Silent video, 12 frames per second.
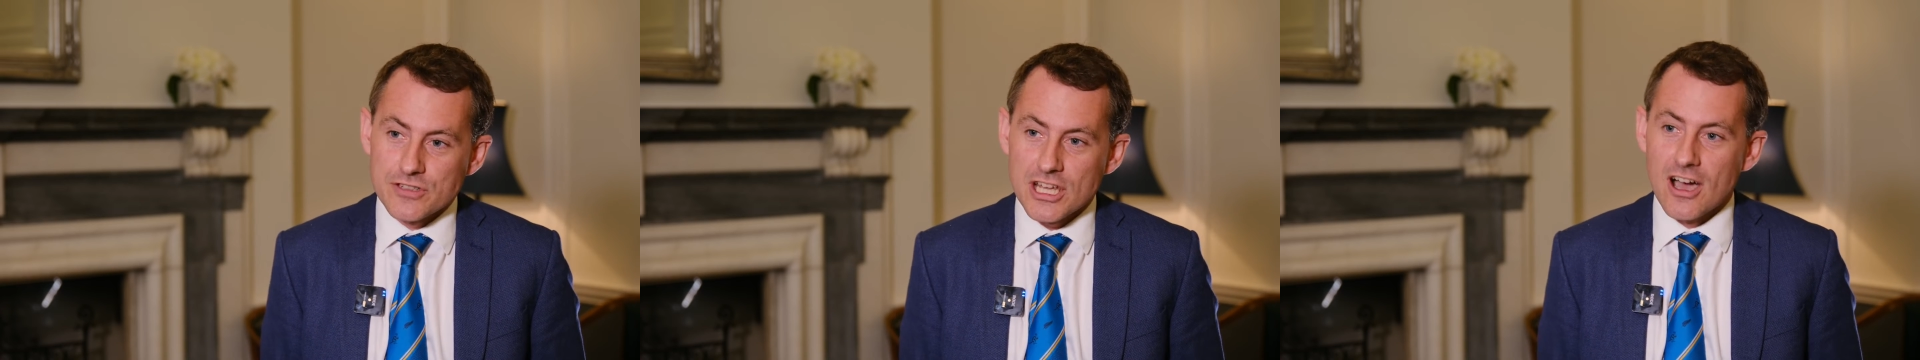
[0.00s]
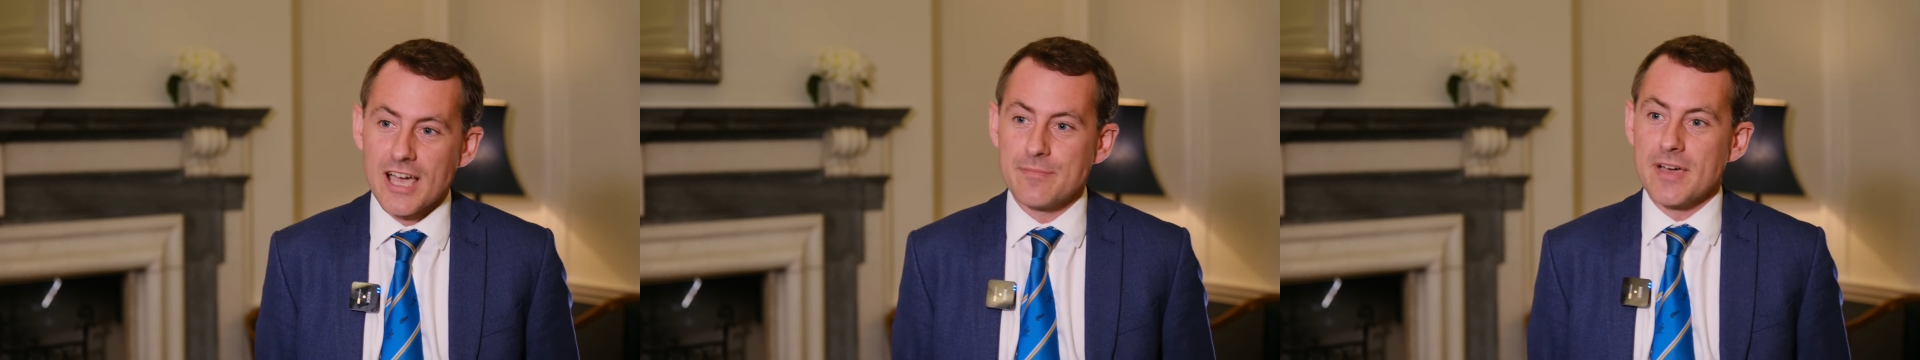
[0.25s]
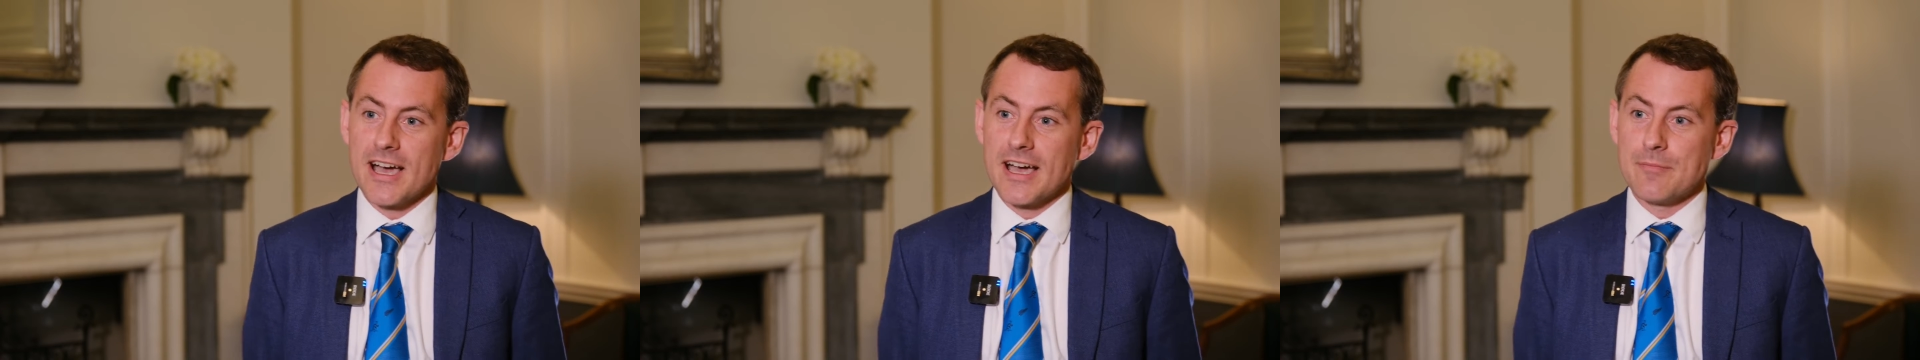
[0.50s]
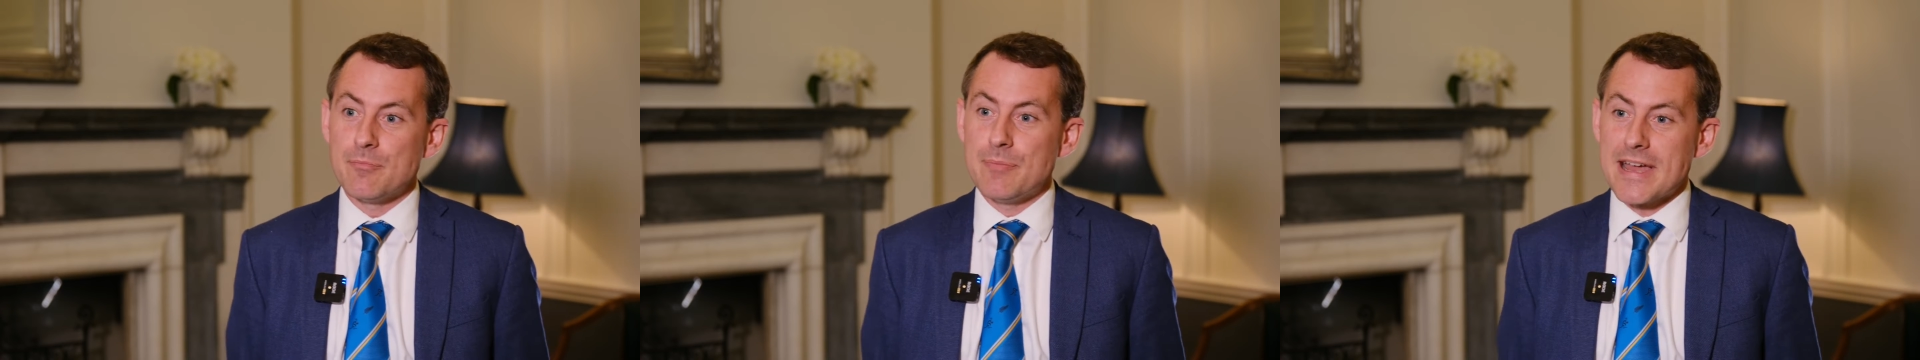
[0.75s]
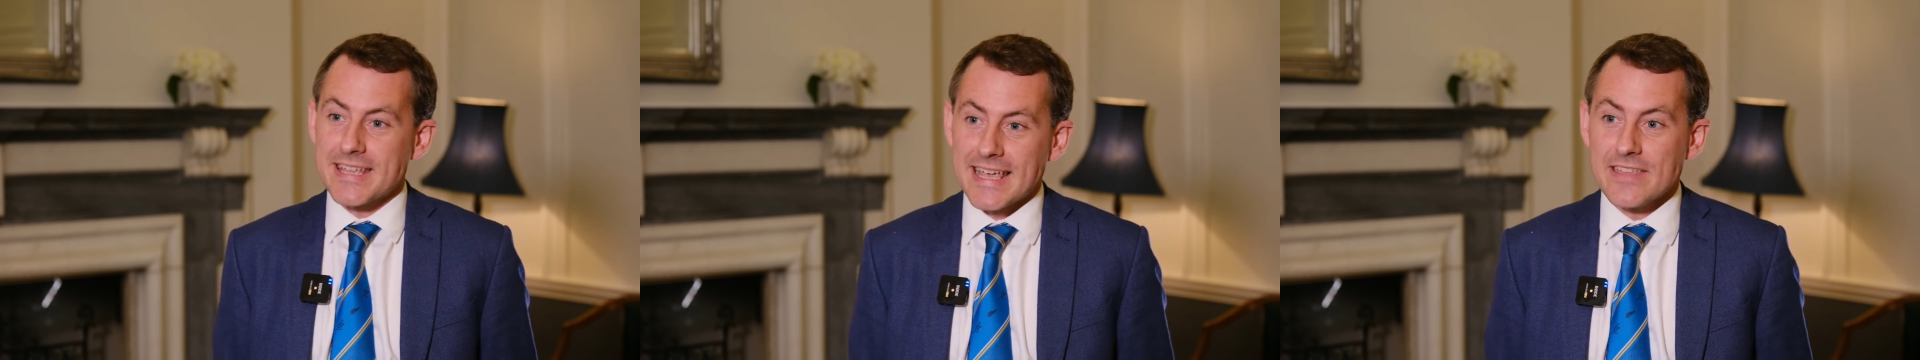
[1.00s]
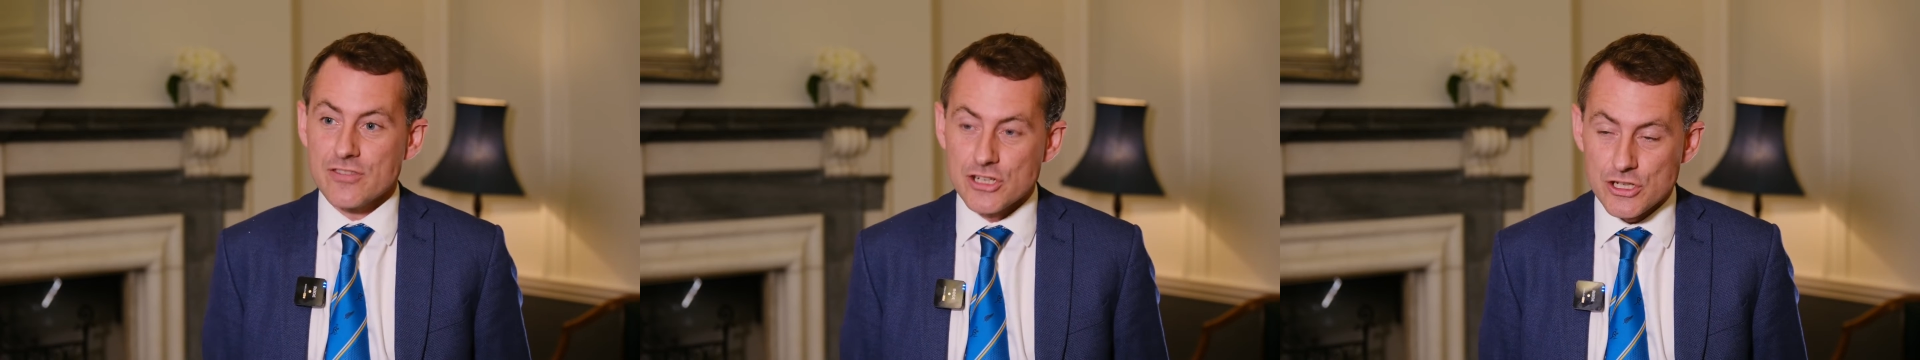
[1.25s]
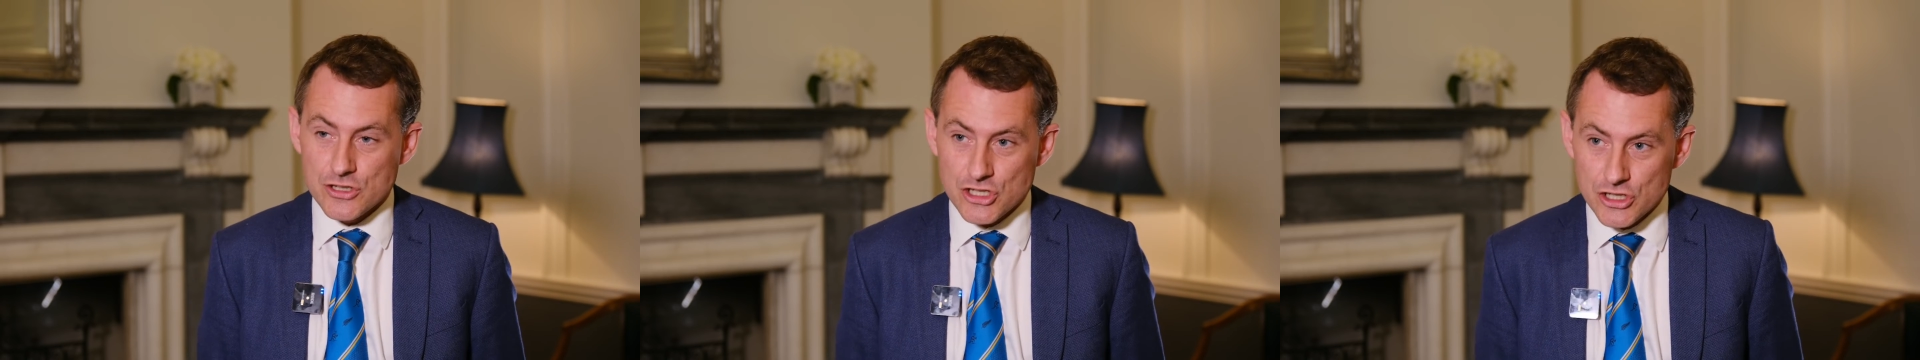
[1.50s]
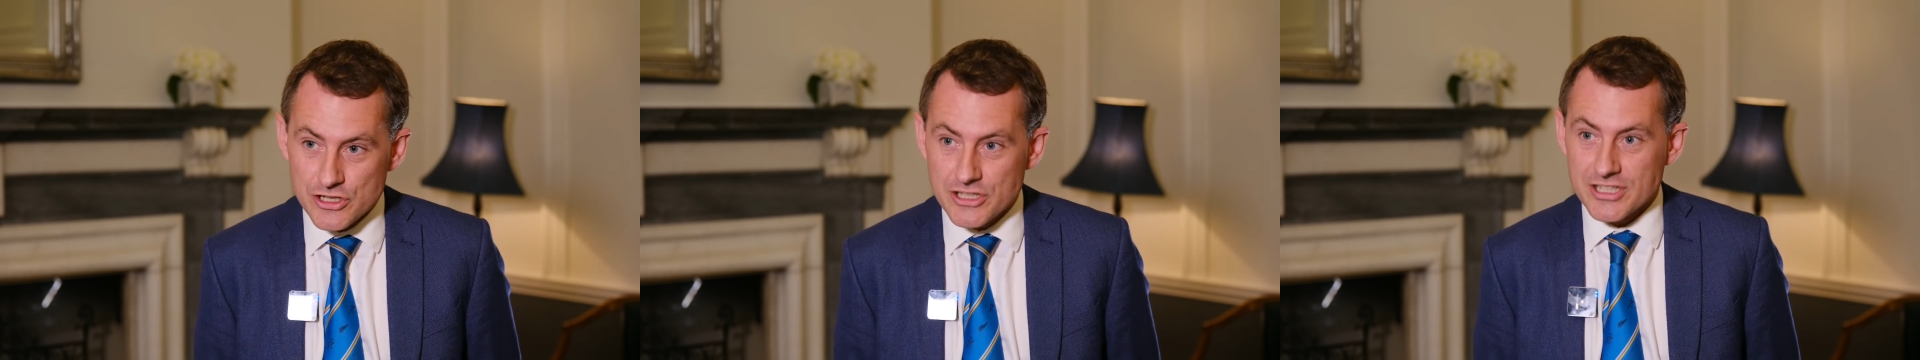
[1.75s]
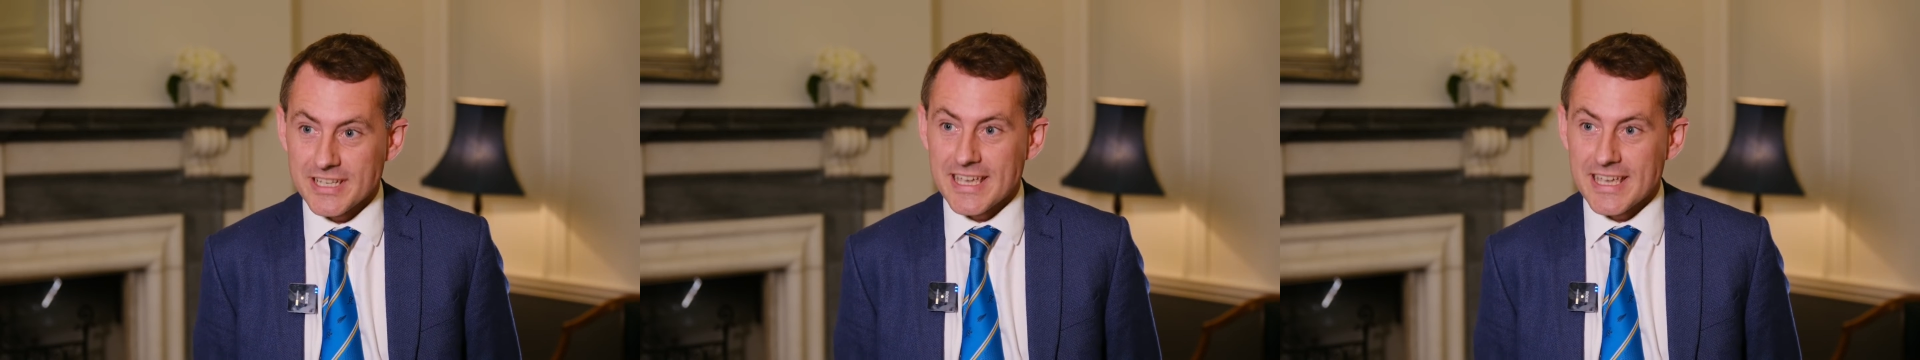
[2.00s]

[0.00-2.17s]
time bedding in the new students and